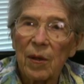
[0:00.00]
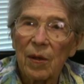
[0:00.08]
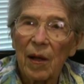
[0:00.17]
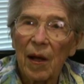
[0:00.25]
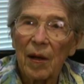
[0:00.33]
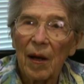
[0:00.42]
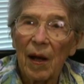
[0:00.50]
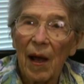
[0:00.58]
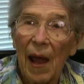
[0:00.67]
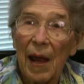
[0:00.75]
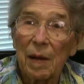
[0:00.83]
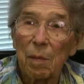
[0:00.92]
to get a
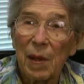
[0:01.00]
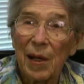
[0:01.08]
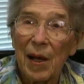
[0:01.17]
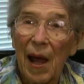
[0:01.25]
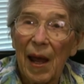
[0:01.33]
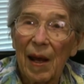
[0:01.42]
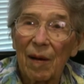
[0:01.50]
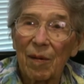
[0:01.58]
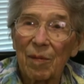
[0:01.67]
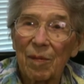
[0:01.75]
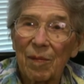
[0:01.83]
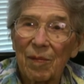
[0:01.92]
hand-me-down.